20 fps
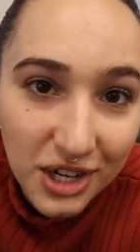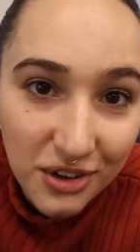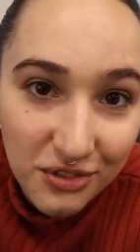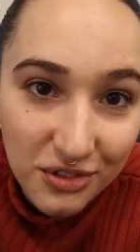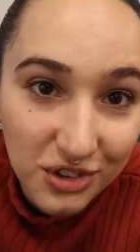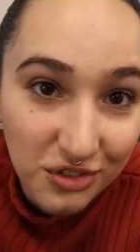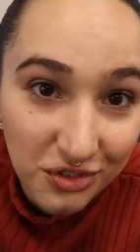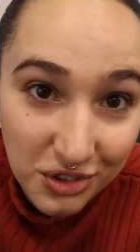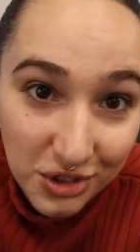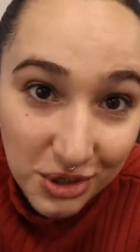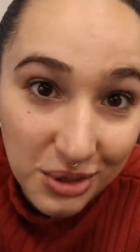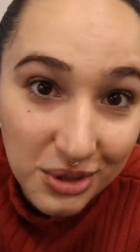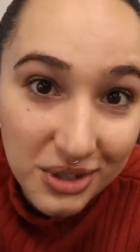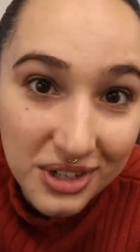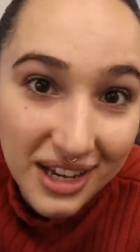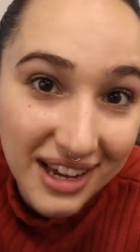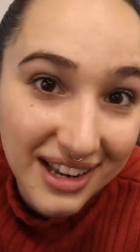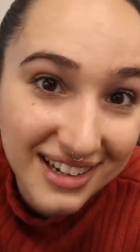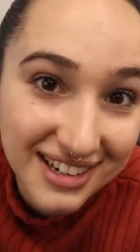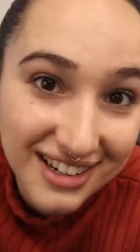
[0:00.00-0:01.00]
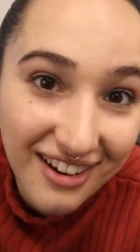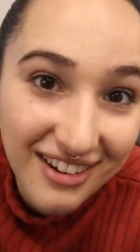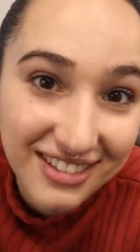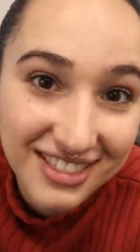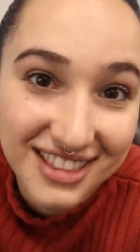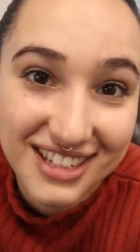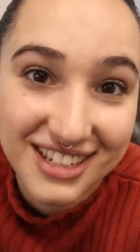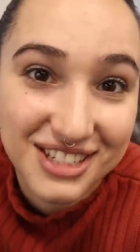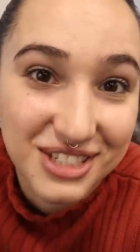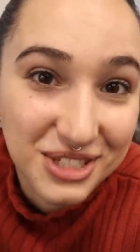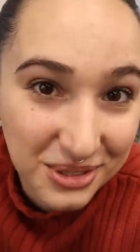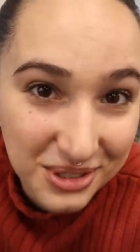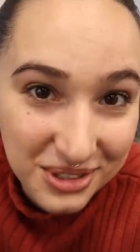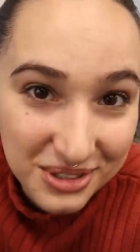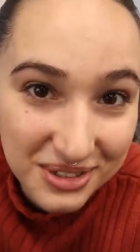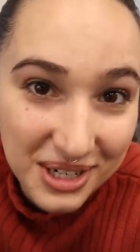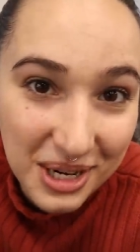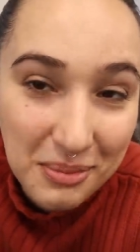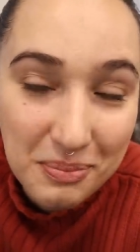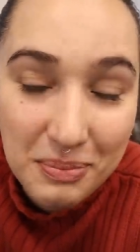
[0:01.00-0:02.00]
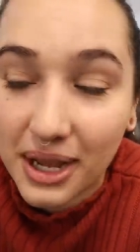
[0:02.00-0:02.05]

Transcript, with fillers: here for the food and not the jewelry,